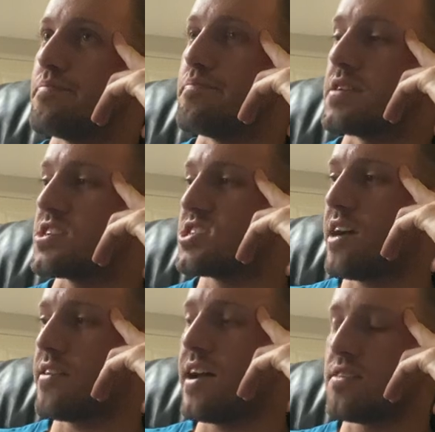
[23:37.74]
Big
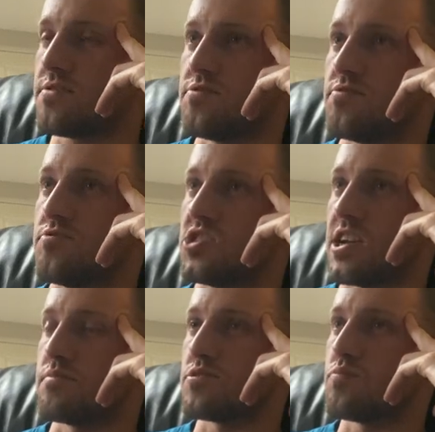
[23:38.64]
shout out to
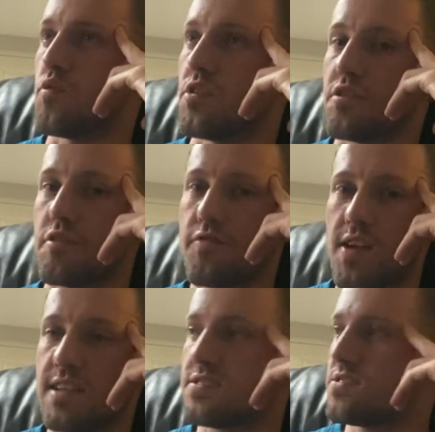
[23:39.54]
James Moyer,
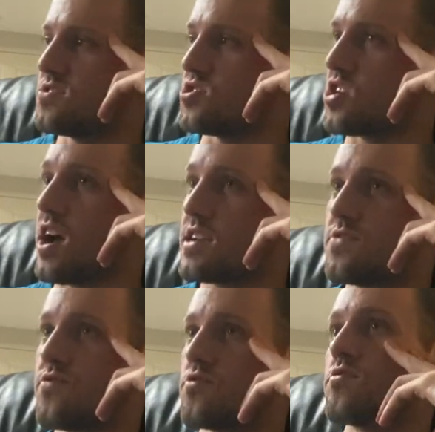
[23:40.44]
Francis, and
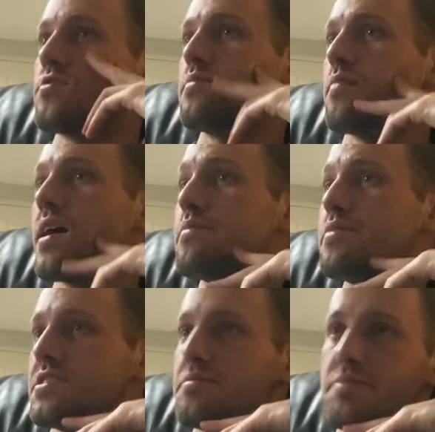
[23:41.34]
Josh for, in my
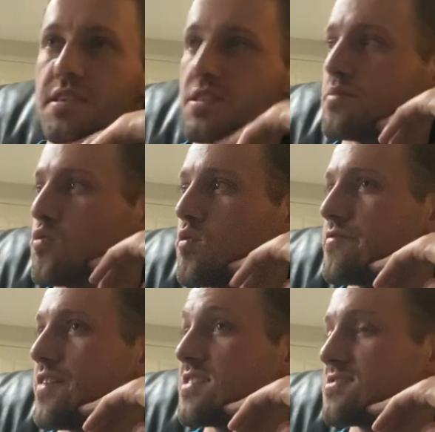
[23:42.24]
opinion, being the number 1
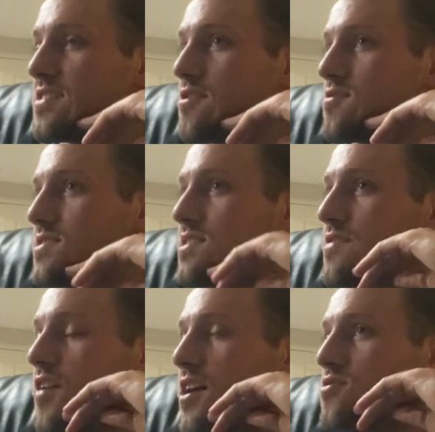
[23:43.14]
fans there in
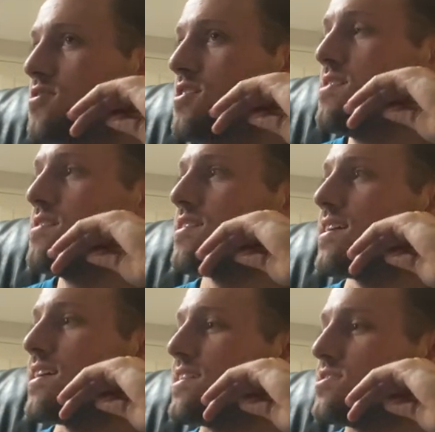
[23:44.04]
the final.
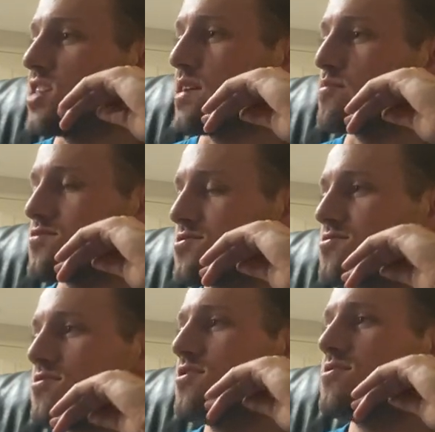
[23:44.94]

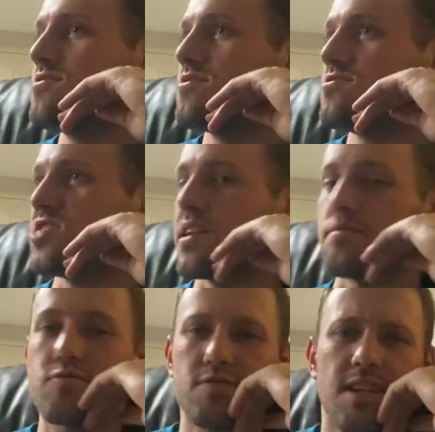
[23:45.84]
James
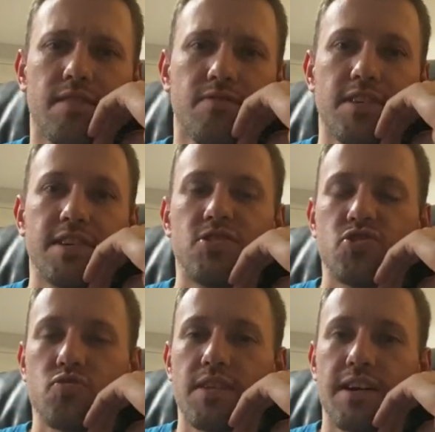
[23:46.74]
was definitely
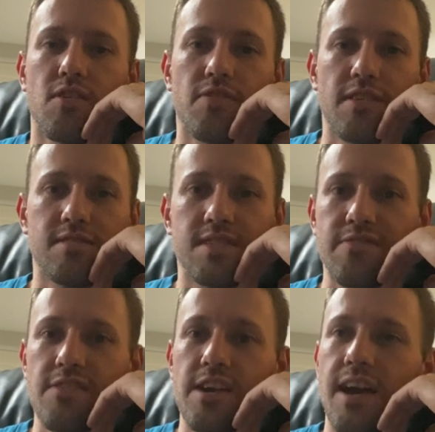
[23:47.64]
enjoying all that the
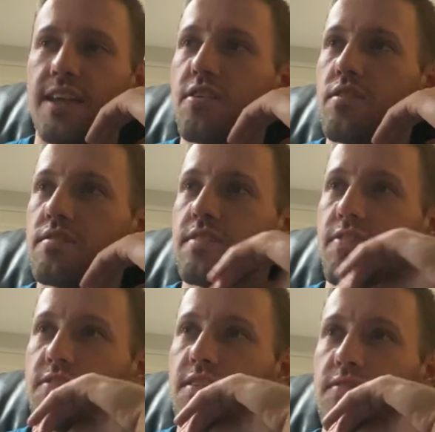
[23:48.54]

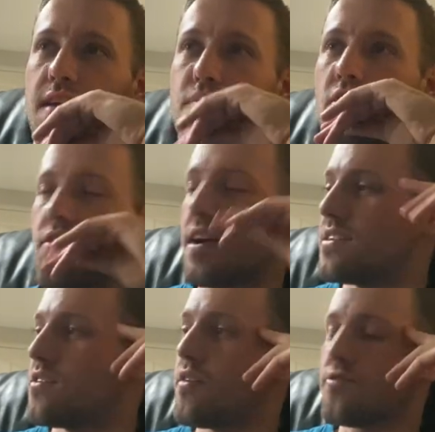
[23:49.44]
TVA bar had
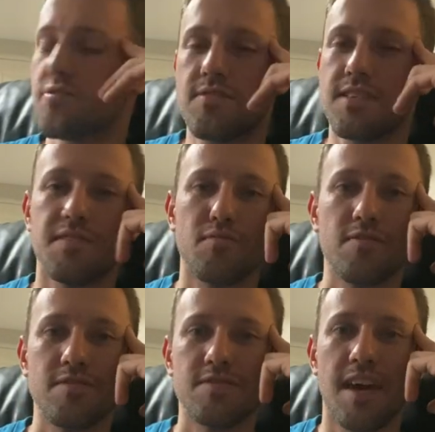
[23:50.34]
to offer, and
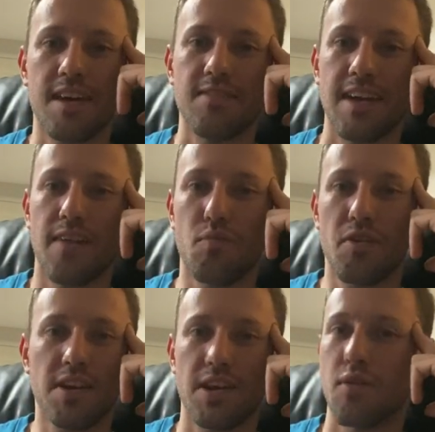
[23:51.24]
was heckling
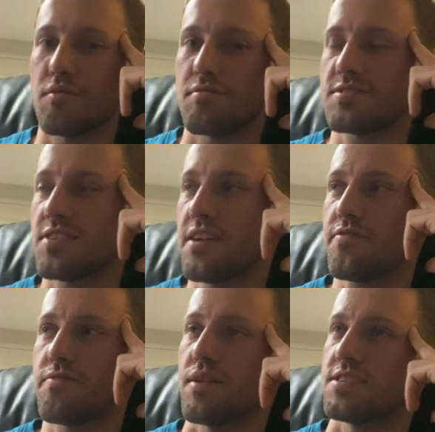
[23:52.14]
everybody. No one was
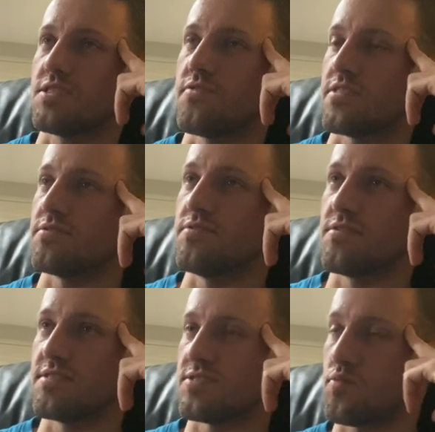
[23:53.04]
safe, myself
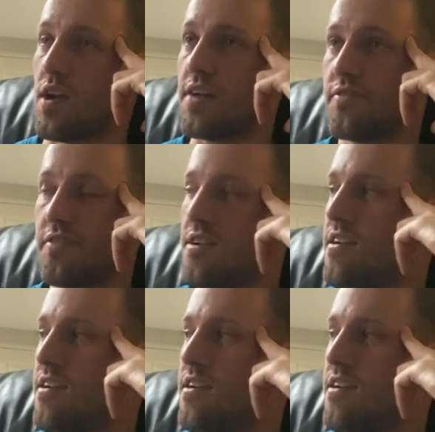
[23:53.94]
included as the ref.